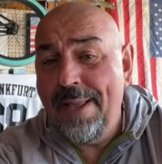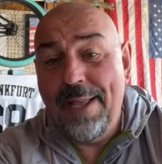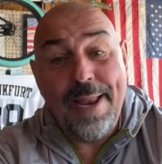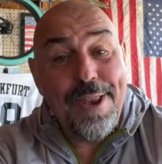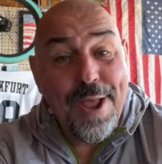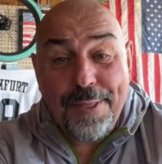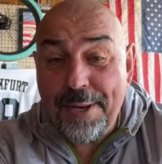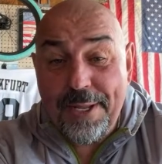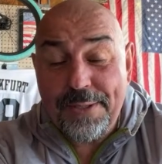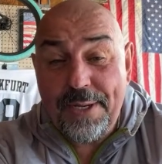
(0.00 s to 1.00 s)
and nothing
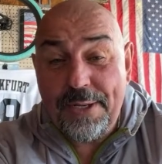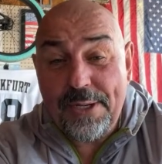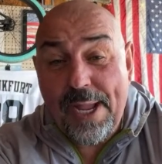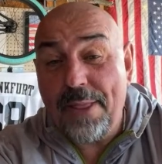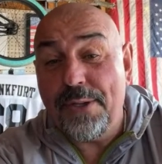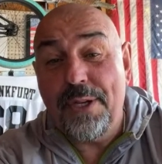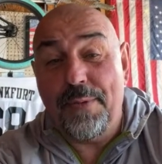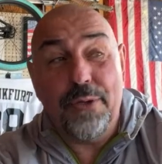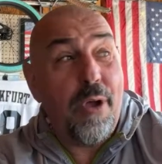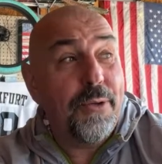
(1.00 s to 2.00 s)
against DJI. Their stuff
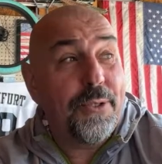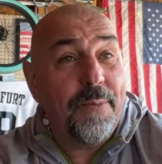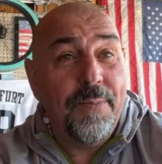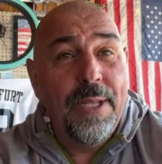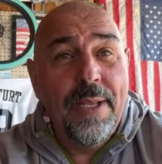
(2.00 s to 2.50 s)
is awesome.